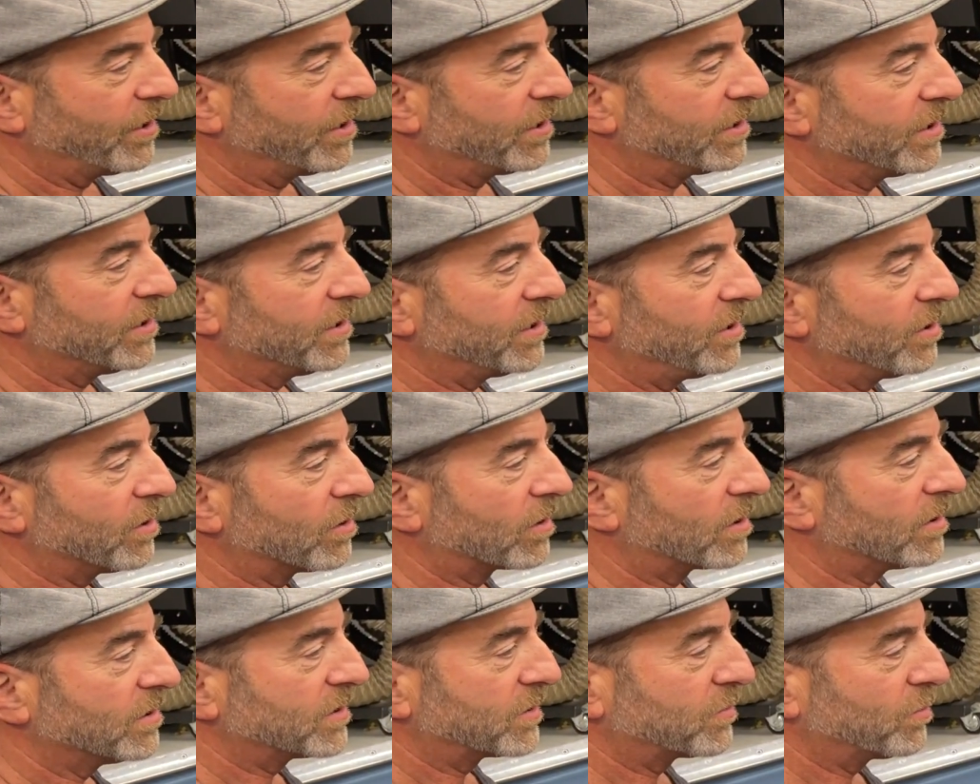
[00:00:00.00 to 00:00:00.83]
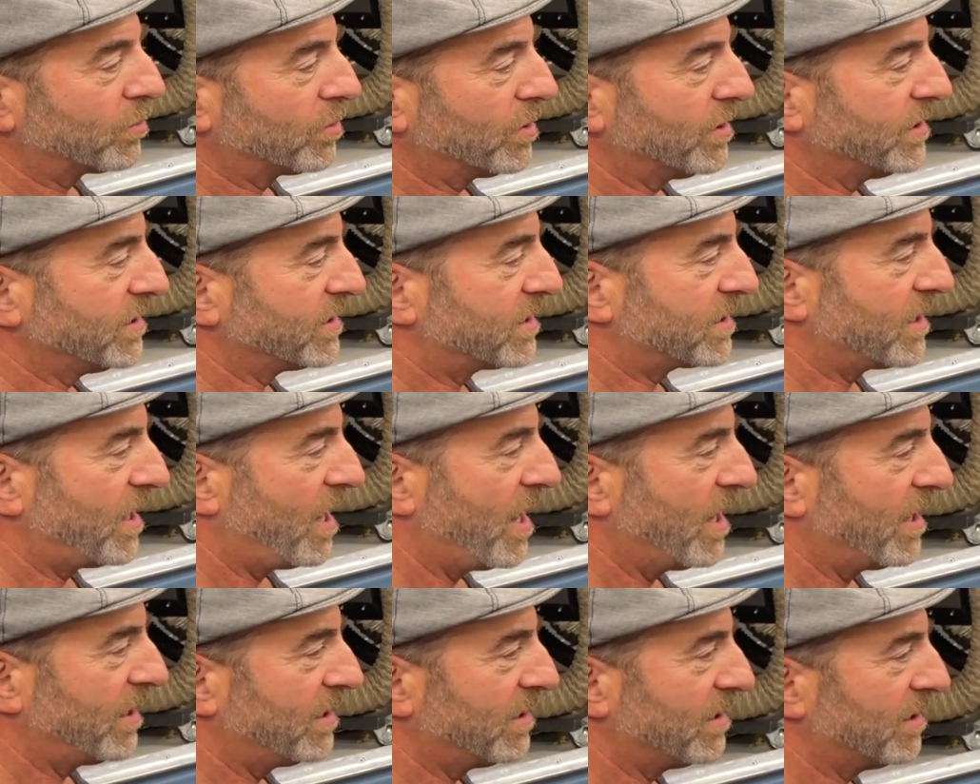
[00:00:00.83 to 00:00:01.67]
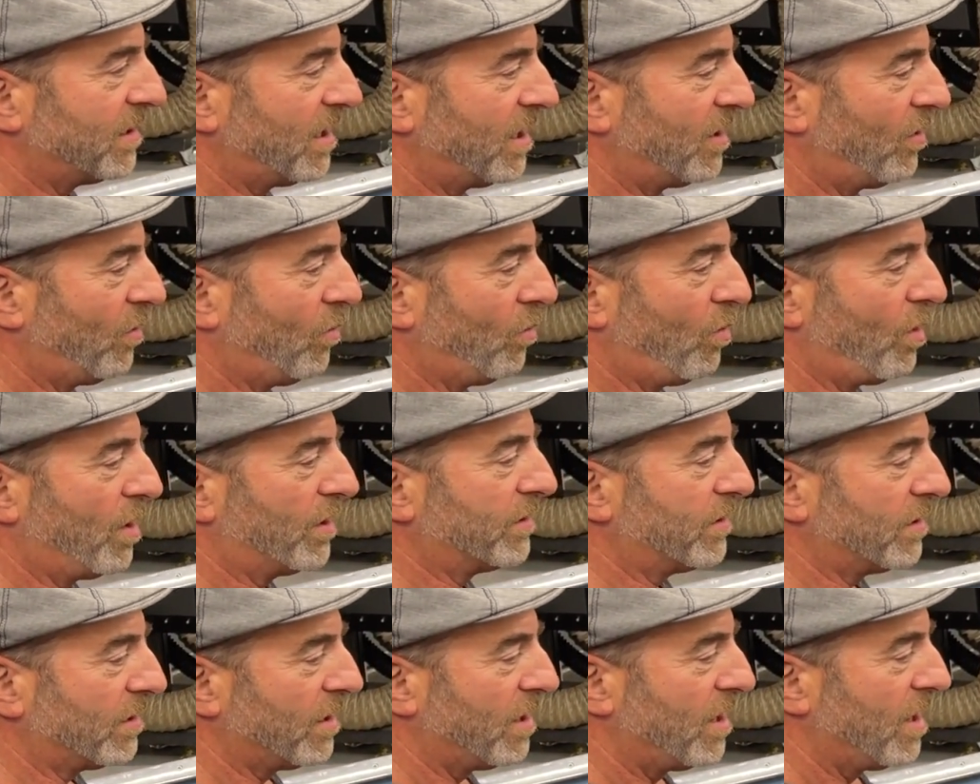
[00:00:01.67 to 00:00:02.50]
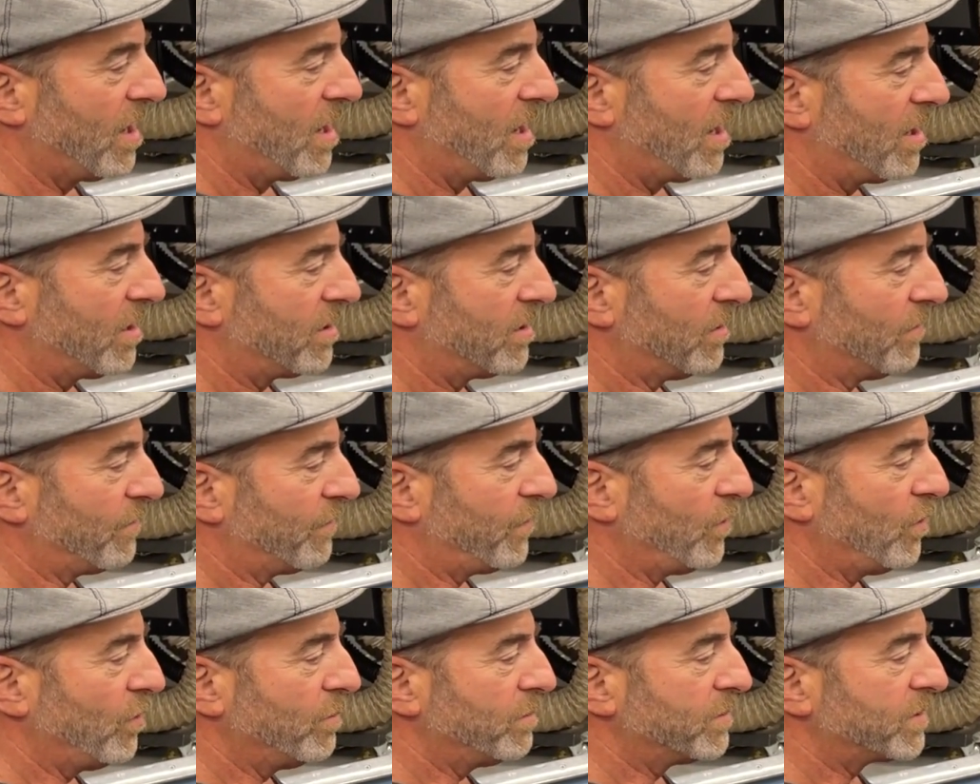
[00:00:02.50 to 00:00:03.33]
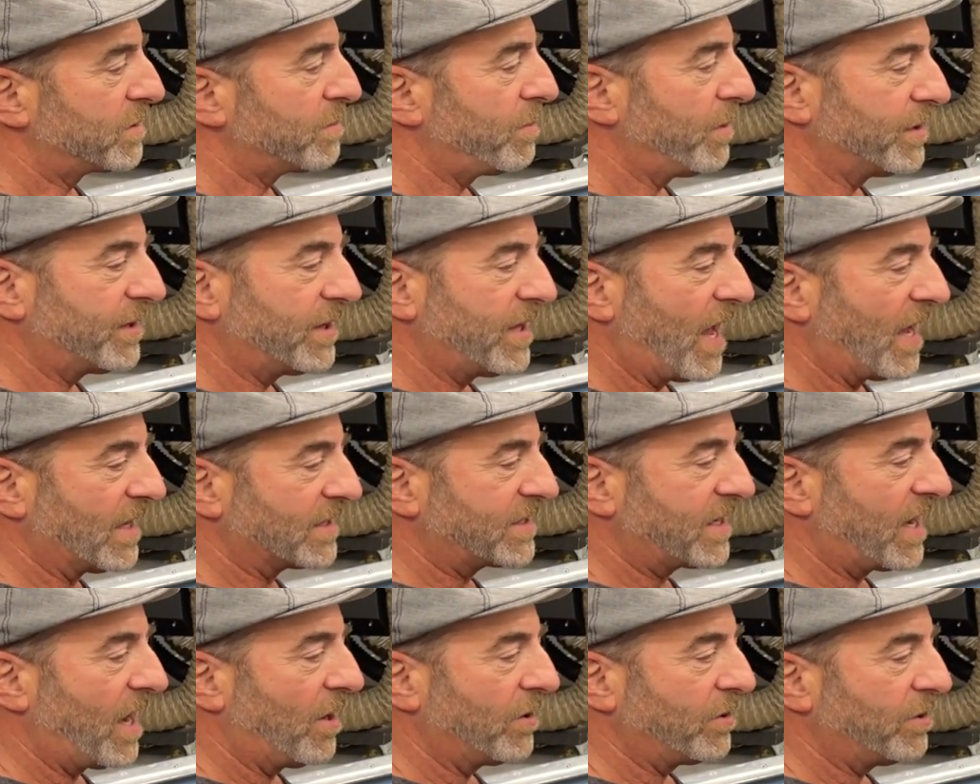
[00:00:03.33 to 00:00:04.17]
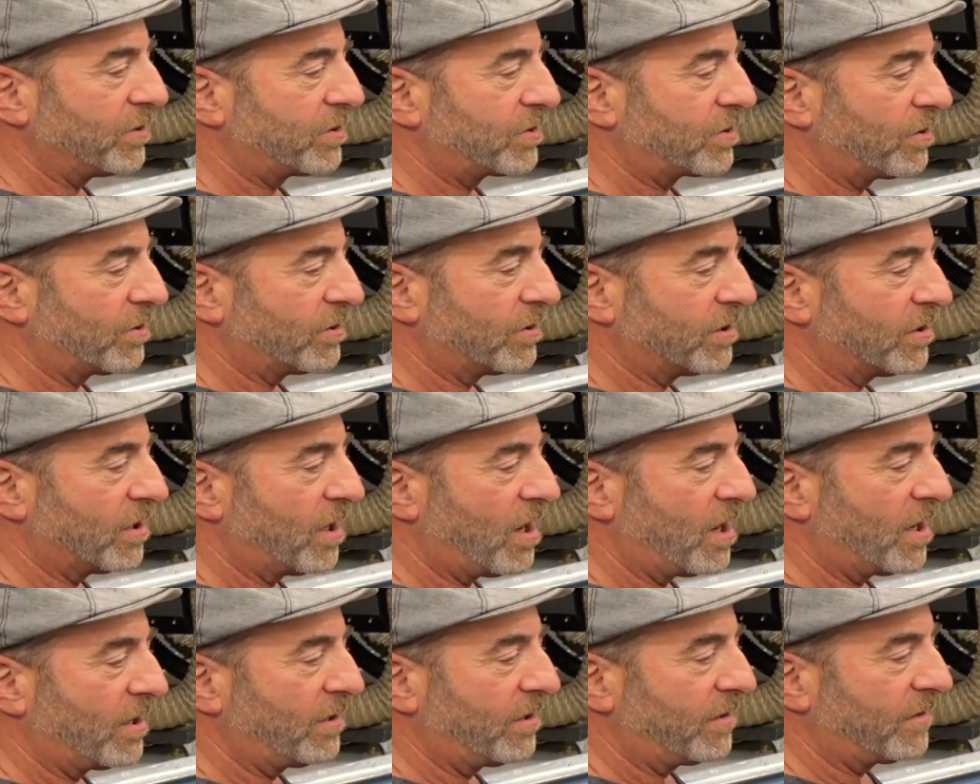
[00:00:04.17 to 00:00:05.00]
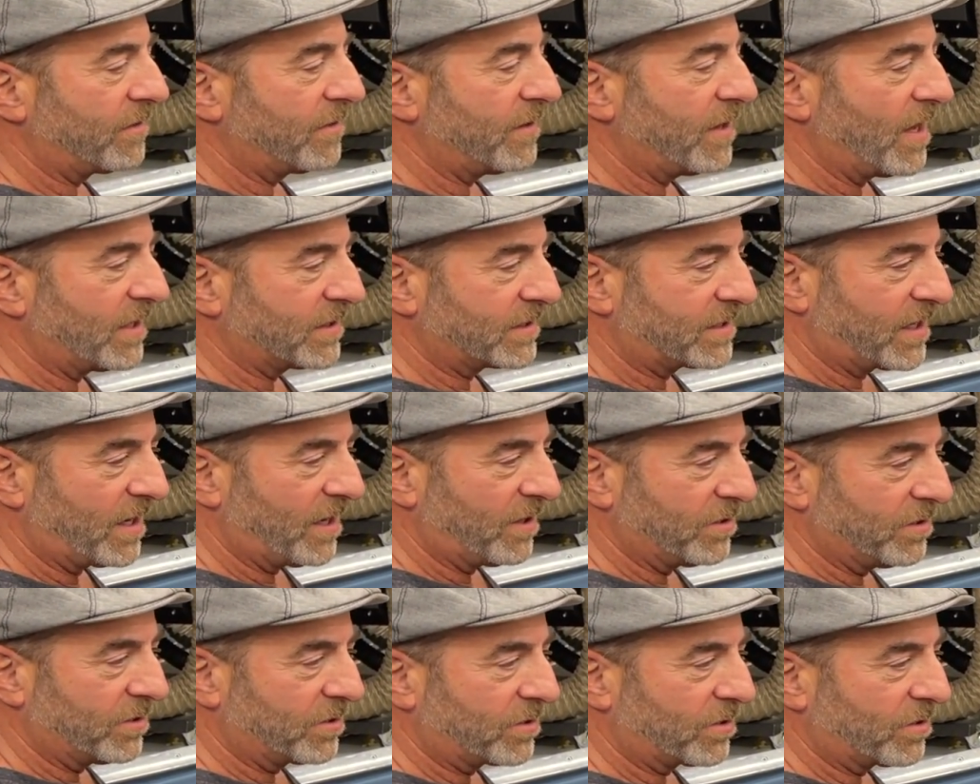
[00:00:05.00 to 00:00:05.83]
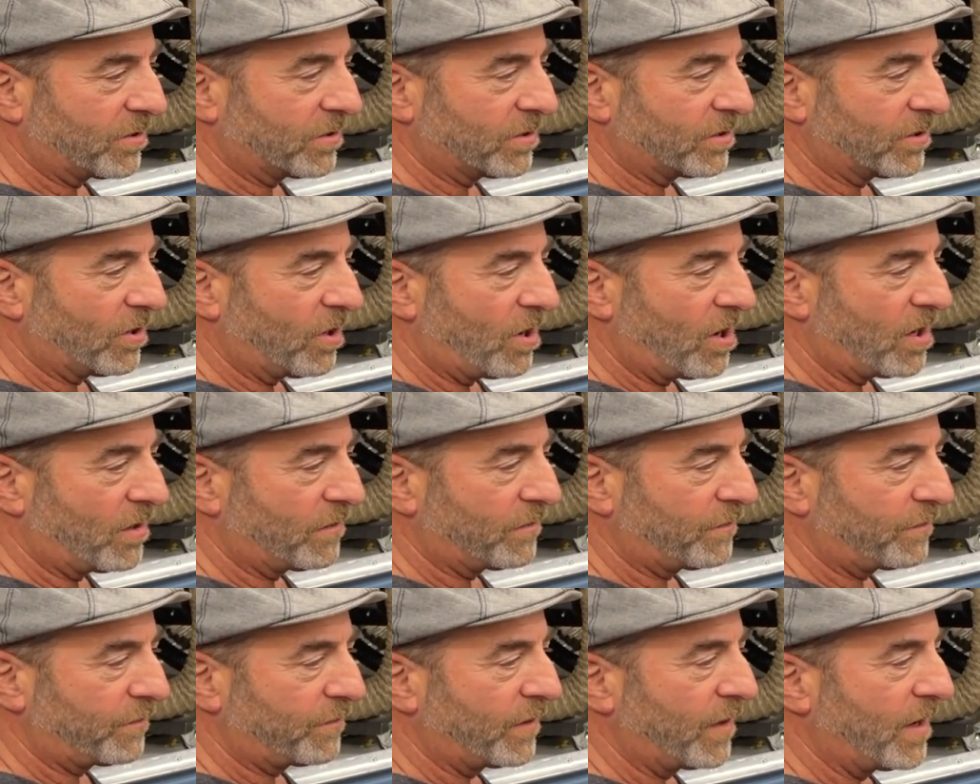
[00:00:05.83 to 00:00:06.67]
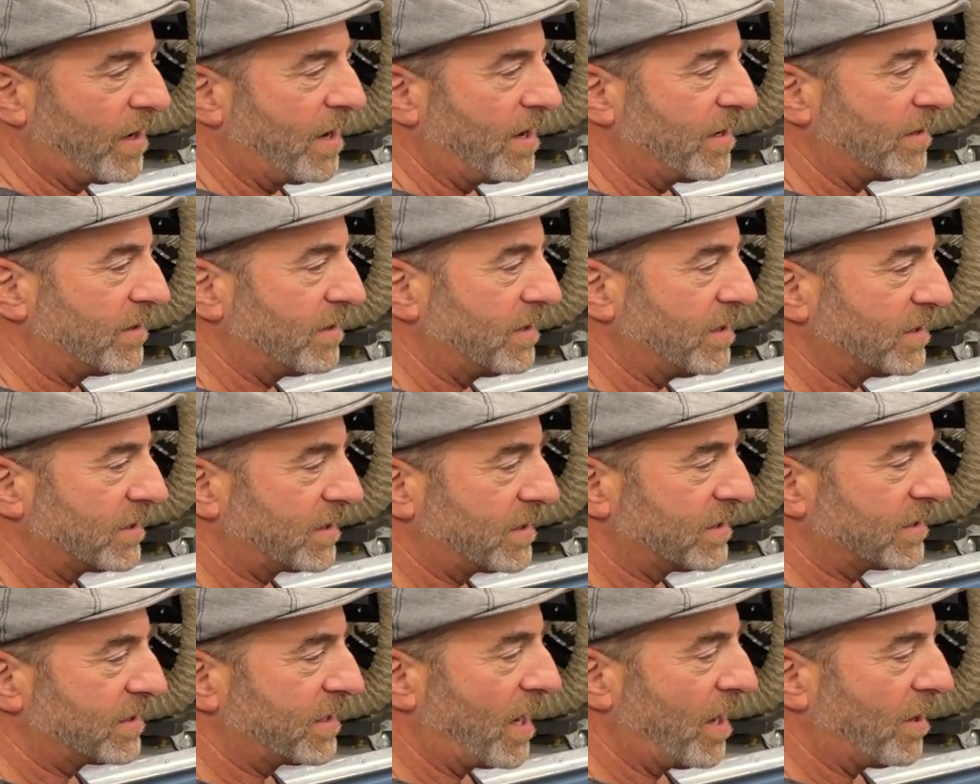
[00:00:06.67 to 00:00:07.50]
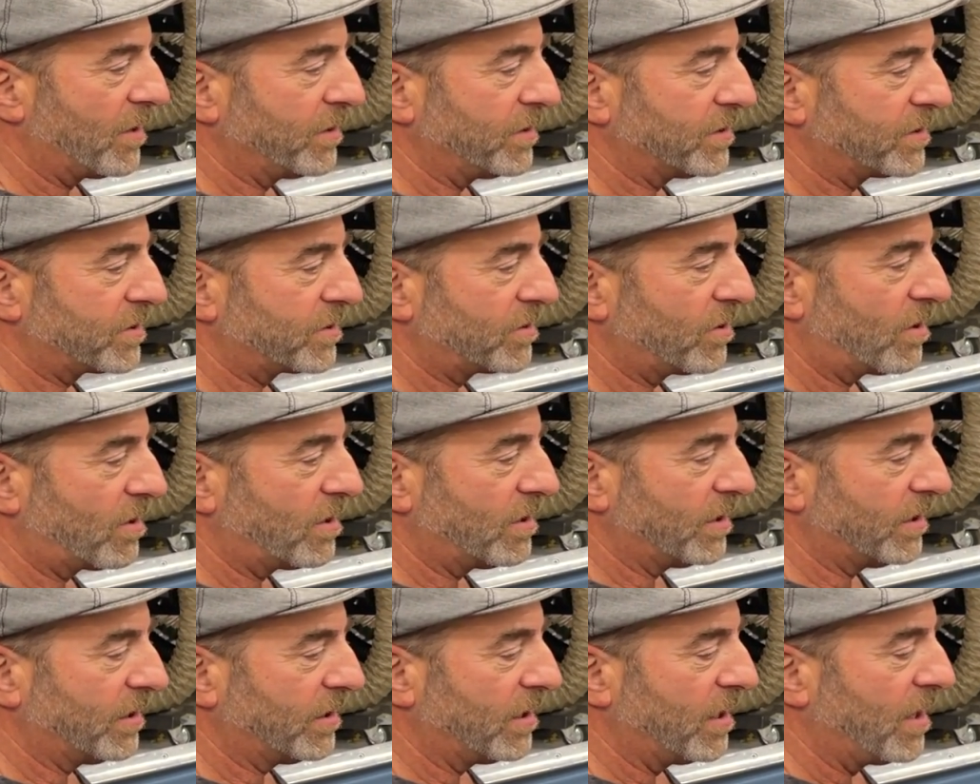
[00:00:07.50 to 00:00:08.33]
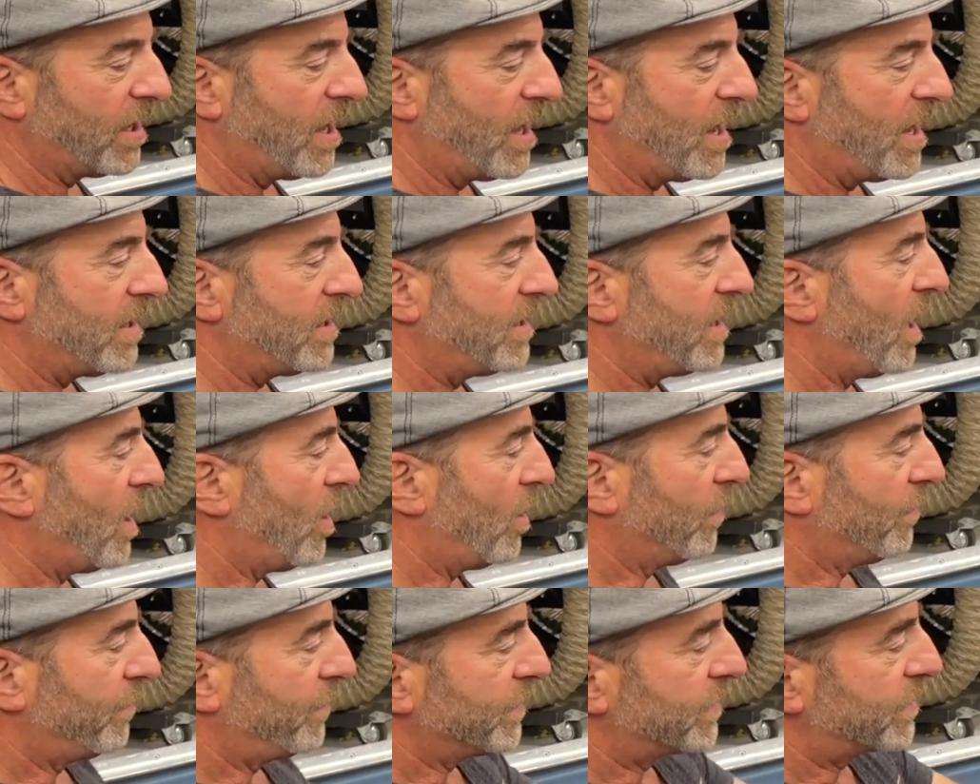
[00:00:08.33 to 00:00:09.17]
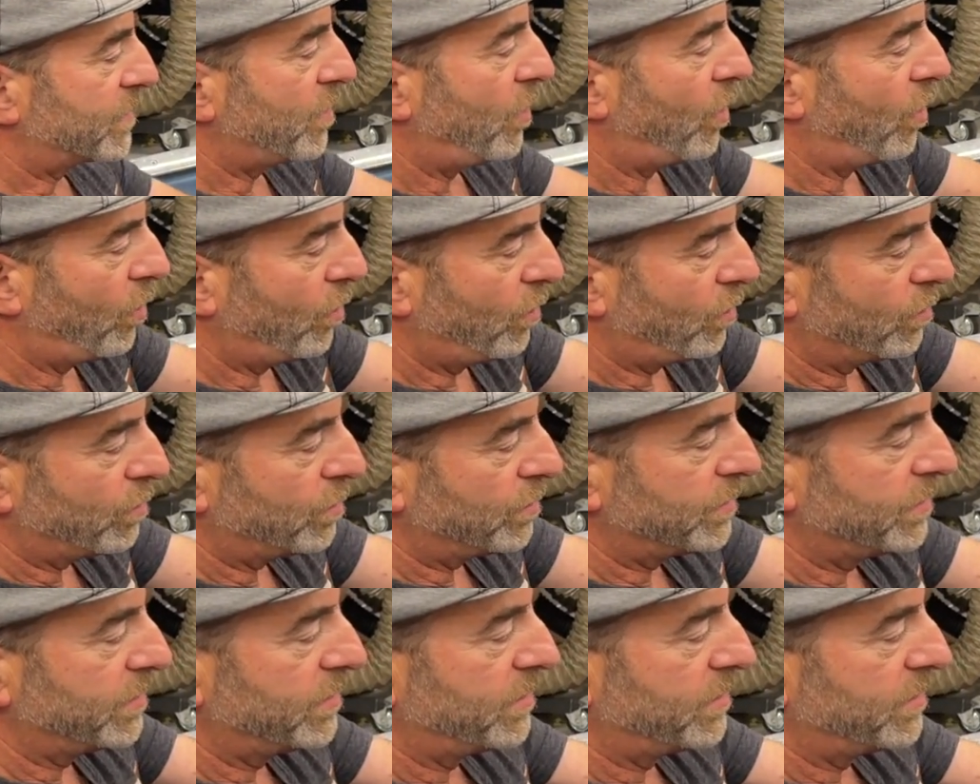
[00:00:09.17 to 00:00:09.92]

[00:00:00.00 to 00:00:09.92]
it in here because we're inside and I don't want the fumes, but that's how you turn it on, that's how you turn it off, this is how you start it. Now, if it's cold,